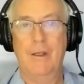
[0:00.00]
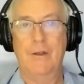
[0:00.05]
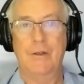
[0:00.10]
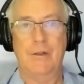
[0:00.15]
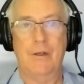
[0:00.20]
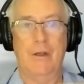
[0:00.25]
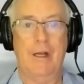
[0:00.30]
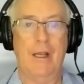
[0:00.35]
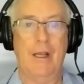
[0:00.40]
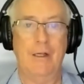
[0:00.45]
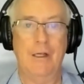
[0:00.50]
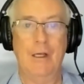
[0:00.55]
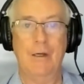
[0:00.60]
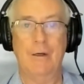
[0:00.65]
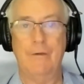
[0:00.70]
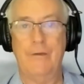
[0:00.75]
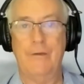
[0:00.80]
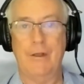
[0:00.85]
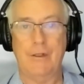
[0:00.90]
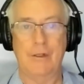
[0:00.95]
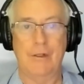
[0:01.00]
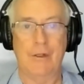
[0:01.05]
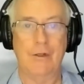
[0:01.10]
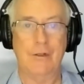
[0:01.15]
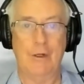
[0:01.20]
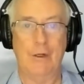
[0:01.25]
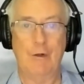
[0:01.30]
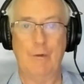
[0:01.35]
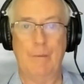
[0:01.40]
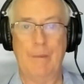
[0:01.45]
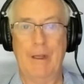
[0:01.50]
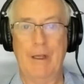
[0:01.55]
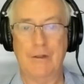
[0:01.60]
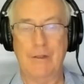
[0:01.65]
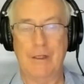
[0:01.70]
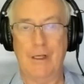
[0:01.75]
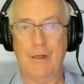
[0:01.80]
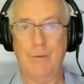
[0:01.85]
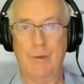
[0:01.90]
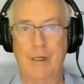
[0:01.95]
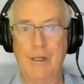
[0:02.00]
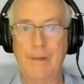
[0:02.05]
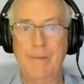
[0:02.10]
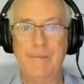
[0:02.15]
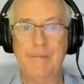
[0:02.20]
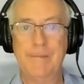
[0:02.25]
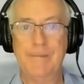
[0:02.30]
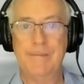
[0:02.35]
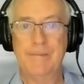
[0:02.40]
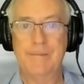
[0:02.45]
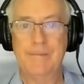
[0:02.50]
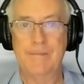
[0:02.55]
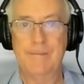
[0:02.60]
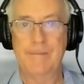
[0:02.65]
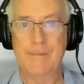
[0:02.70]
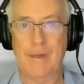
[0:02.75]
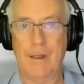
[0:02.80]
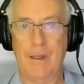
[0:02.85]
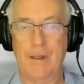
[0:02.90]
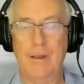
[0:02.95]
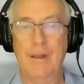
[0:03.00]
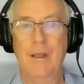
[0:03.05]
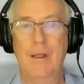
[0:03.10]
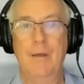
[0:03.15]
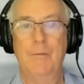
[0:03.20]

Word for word: So mm-hmm. it had no effect on the central bank's equity, okay?